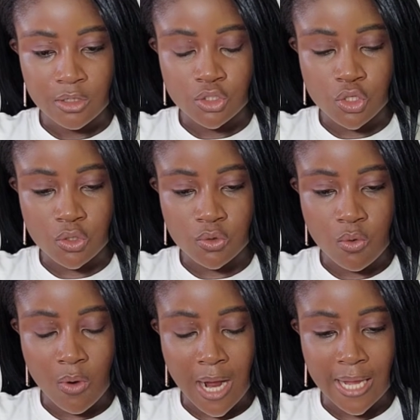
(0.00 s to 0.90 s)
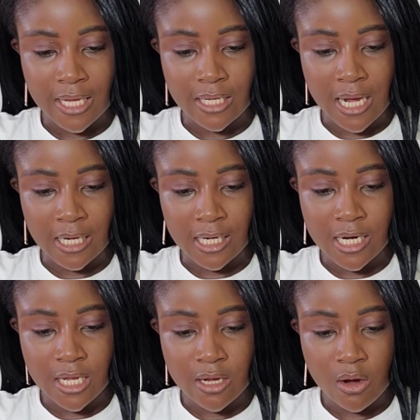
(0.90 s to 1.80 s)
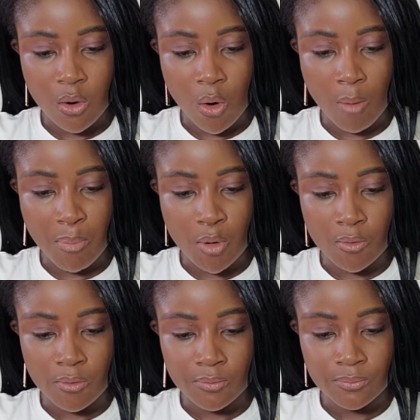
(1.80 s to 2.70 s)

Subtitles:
just go ahead and click Open.